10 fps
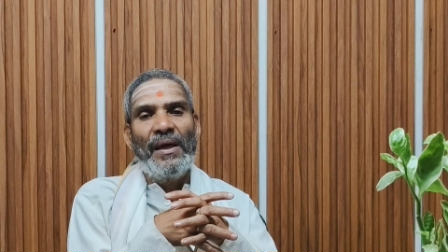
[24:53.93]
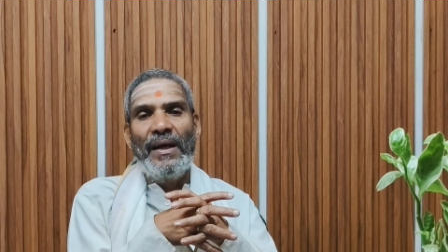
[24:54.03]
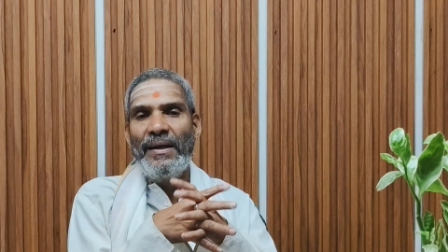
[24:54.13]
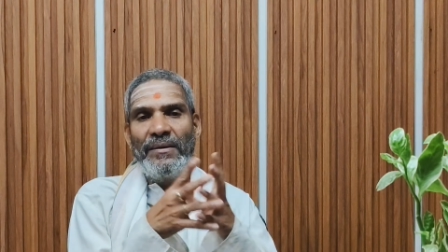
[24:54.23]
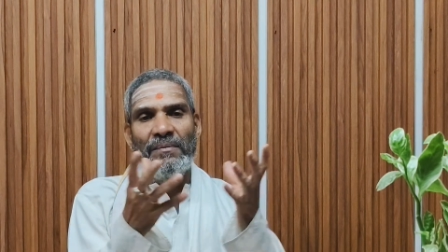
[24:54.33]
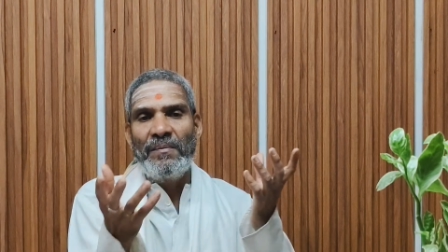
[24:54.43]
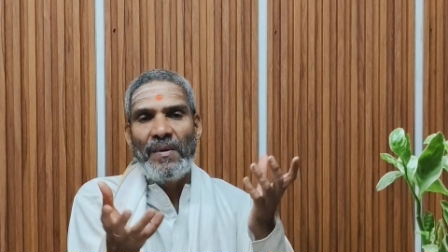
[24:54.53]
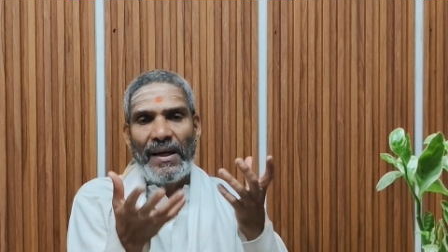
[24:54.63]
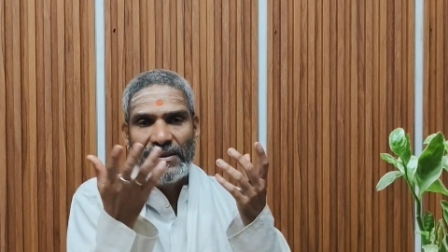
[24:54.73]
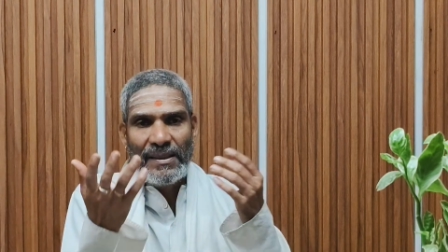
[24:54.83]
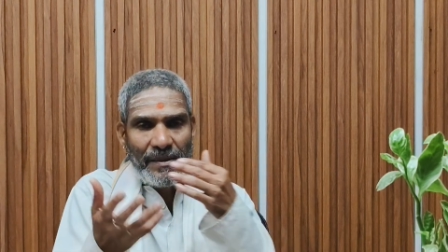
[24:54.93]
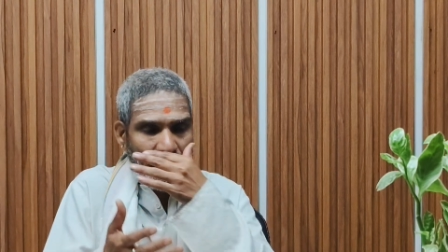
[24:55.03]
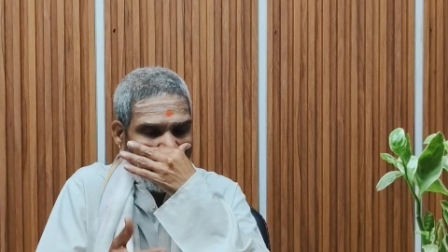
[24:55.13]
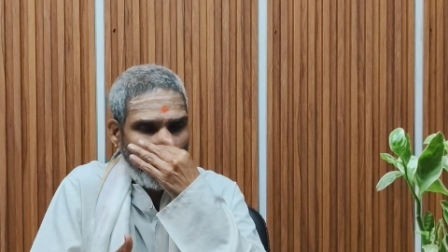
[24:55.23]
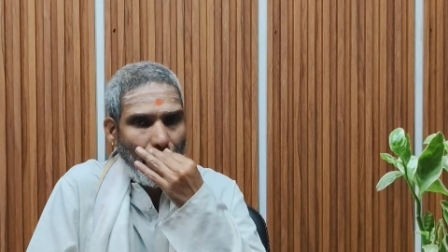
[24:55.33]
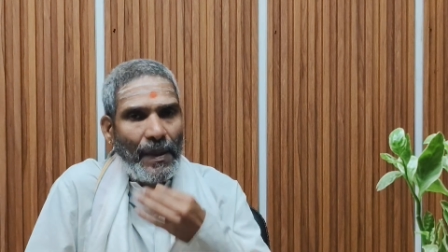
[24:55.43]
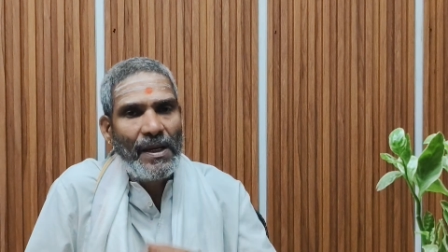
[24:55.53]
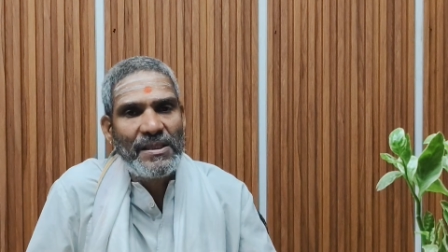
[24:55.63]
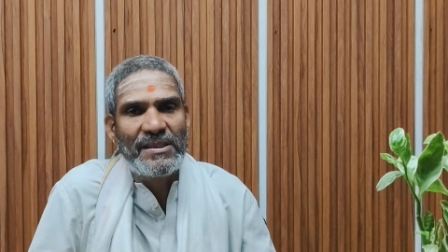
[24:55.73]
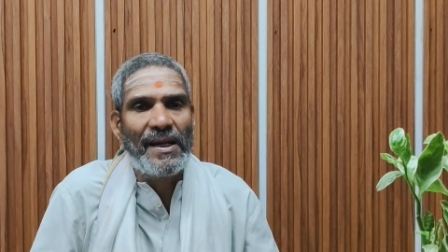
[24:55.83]
and other
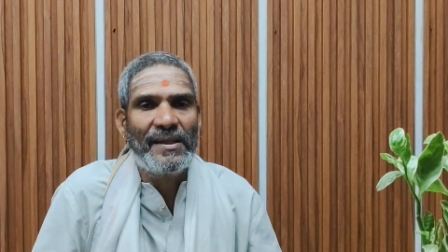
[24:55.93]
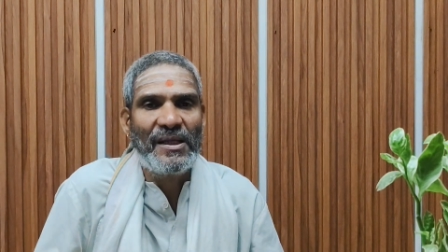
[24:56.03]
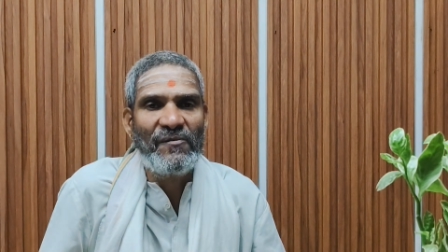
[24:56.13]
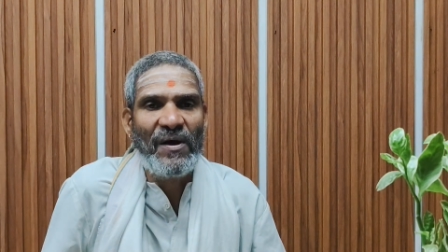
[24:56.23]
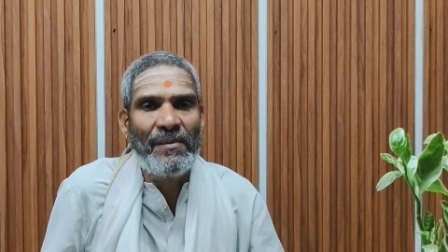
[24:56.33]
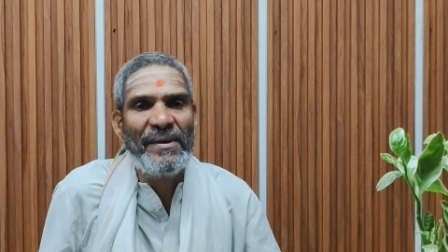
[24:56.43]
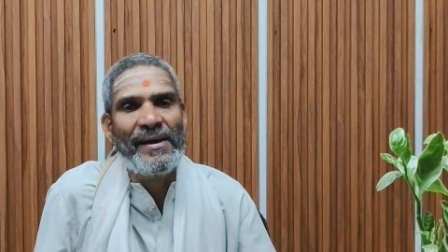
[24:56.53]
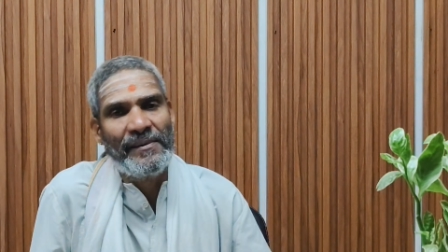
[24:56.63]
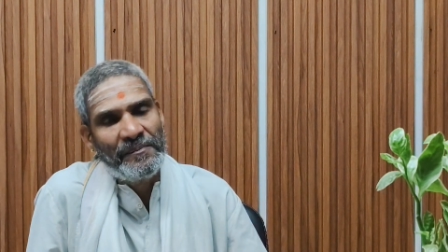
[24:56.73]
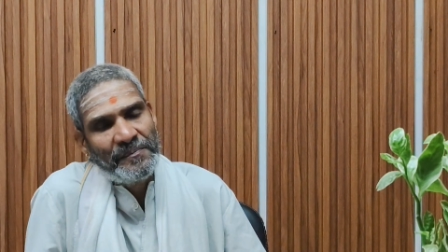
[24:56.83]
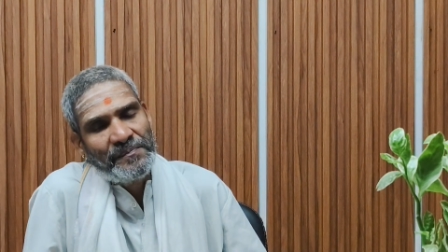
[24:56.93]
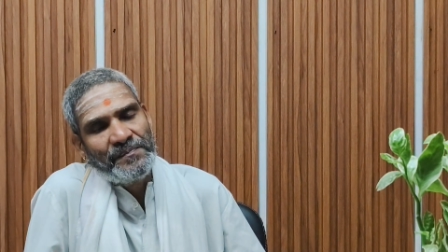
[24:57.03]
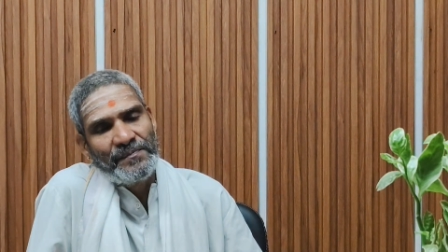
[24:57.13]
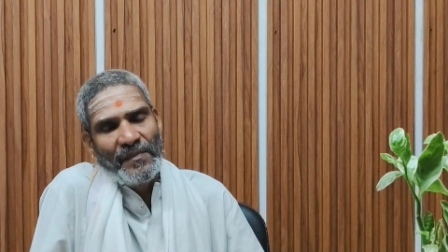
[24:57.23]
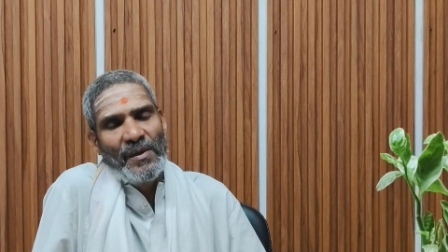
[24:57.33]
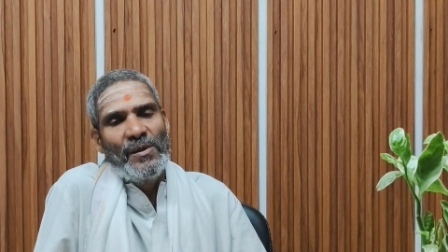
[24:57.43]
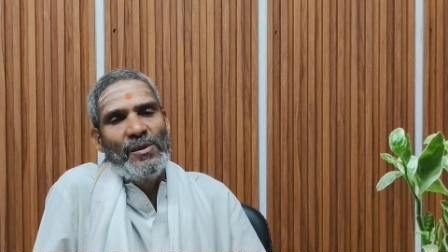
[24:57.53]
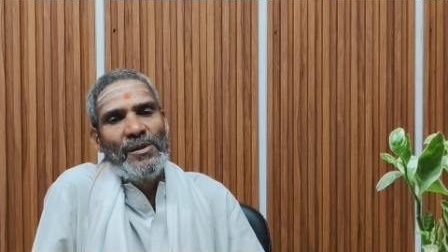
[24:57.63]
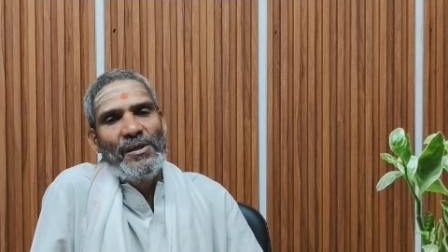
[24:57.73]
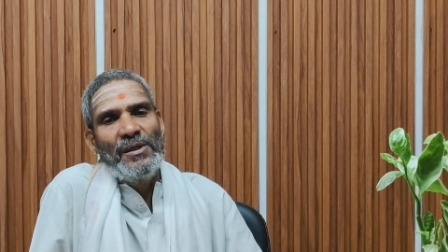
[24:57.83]
Sanatan Vanmaya,
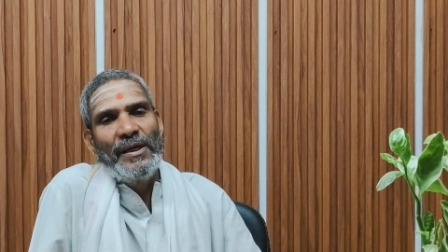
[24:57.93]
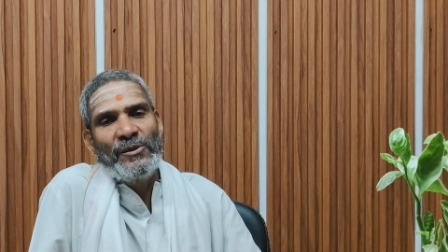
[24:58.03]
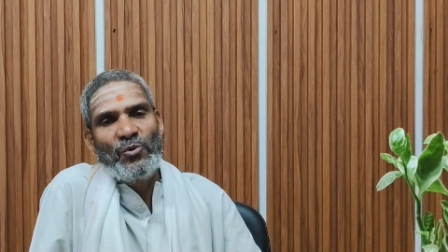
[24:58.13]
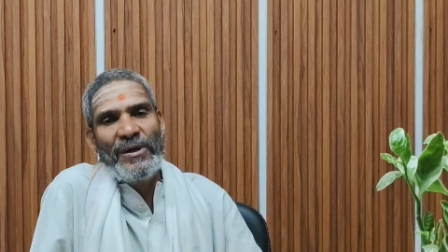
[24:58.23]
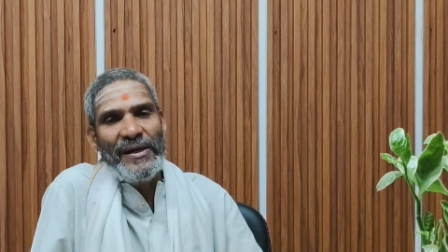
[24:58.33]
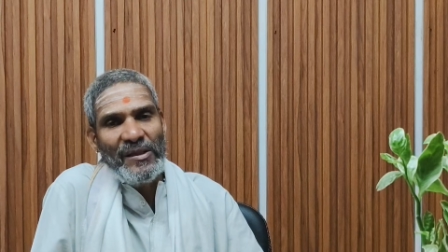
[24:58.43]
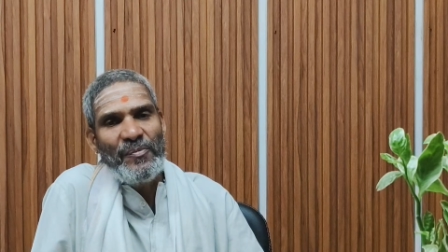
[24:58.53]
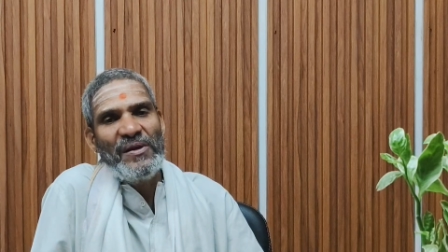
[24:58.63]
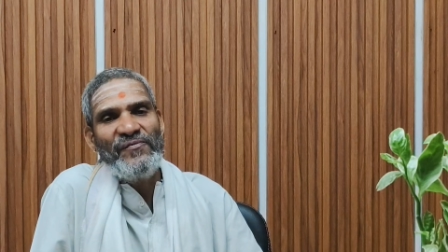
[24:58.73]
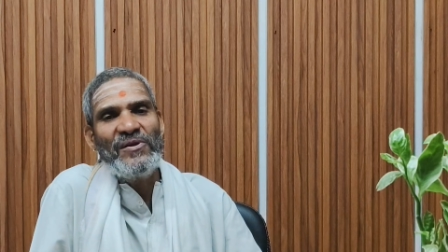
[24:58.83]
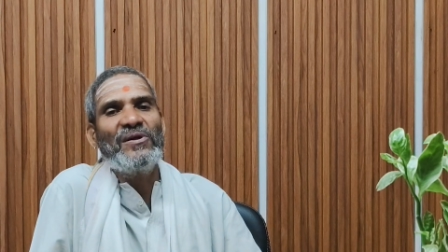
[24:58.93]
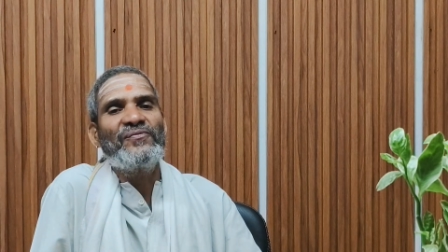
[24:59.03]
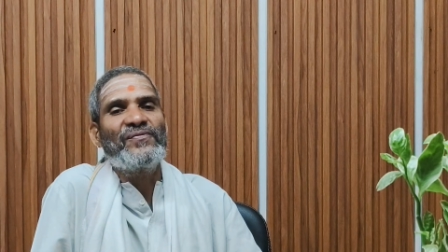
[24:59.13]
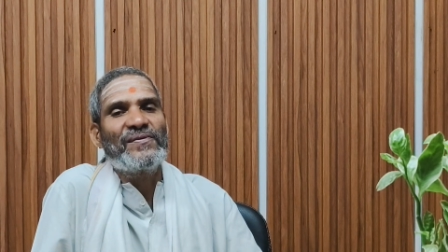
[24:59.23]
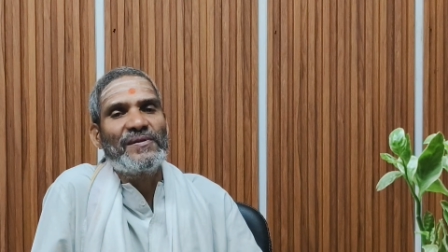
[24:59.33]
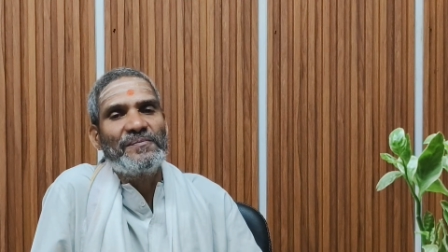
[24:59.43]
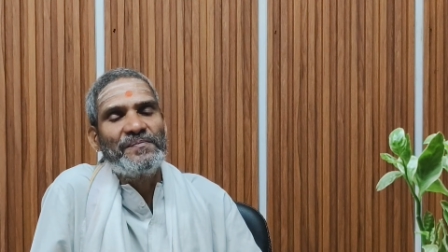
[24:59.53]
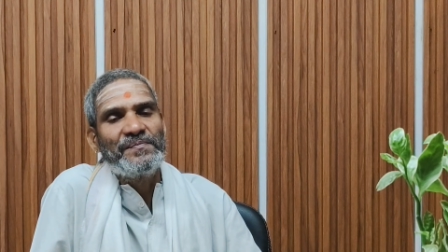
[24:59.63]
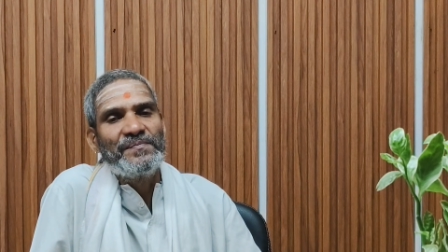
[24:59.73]
and to get benefit of